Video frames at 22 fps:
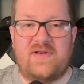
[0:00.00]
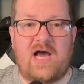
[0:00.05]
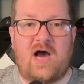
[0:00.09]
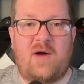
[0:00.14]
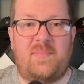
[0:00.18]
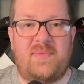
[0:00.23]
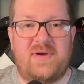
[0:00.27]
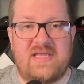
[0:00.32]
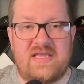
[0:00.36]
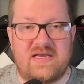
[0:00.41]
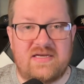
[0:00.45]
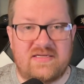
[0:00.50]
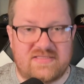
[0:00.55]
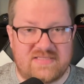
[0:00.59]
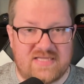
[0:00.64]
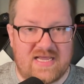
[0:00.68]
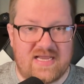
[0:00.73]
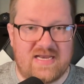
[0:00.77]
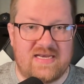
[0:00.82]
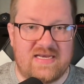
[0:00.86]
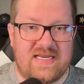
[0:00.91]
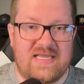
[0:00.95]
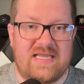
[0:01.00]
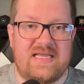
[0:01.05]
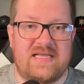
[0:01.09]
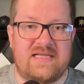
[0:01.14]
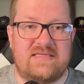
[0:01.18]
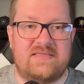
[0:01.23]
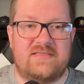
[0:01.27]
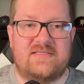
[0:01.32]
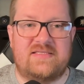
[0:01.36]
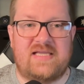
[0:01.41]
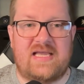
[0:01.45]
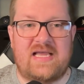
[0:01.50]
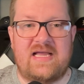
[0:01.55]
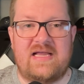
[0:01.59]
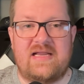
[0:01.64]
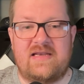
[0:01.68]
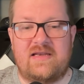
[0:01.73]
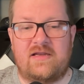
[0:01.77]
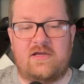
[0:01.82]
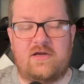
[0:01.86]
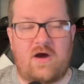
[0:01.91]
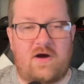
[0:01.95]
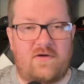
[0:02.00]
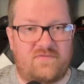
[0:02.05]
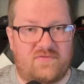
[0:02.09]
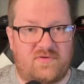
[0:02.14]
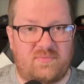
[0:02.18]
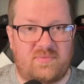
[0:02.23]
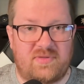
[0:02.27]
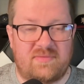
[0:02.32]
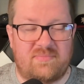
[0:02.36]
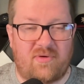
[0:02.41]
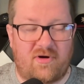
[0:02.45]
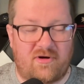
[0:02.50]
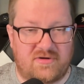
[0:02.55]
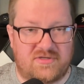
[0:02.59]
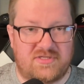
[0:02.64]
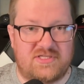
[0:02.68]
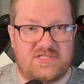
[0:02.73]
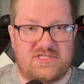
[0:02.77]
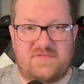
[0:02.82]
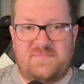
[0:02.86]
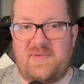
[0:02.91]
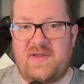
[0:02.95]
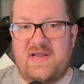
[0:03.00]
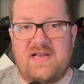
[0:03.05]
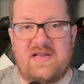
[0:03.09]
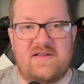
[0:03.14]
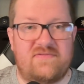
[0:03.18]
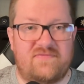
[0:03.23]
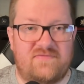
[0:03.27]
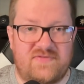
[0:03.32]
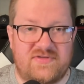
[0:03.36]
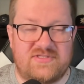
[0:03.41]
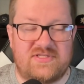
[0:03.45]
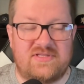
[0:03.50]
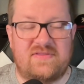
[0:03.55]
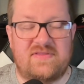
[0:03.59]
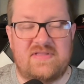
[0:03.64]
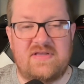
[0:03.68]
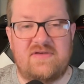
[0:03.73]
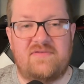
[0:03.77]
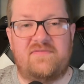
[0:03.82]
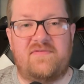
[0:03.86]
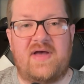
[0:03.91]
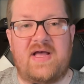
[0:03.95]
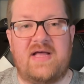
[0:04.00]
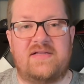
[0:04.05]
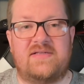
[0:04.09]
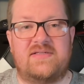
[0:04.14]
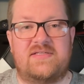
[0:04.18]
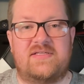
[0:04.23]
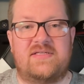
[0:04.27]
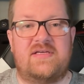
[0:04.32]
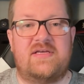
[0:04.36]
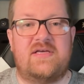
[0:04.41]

how many attendees can comfortably participate and visit the event.